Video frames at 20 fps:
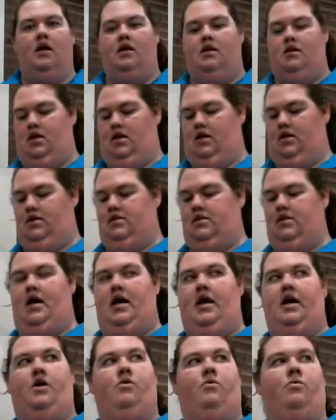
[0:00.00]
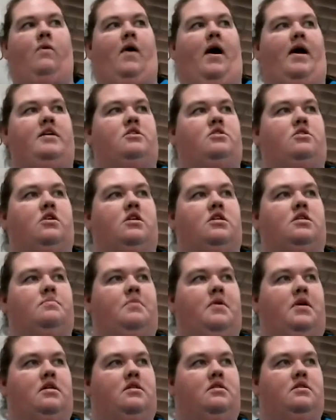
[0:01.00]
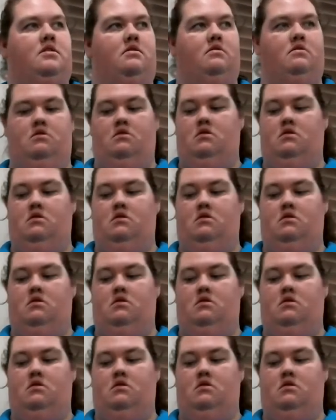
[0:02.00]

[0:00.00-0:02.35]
Things like Rice Krispies.